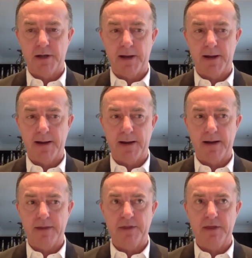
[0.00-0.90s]

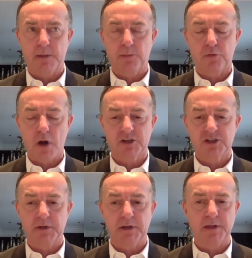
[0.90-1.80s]
I think
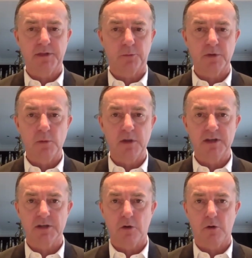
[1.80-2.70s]
approximately 3
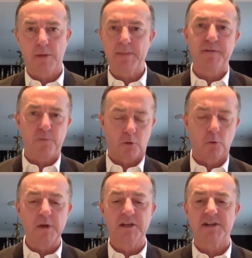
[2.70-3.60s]
weeks ago, it might be 4
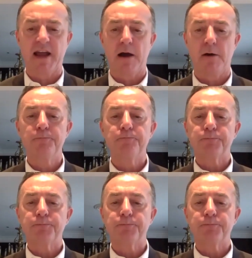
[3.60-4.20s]
weeks now.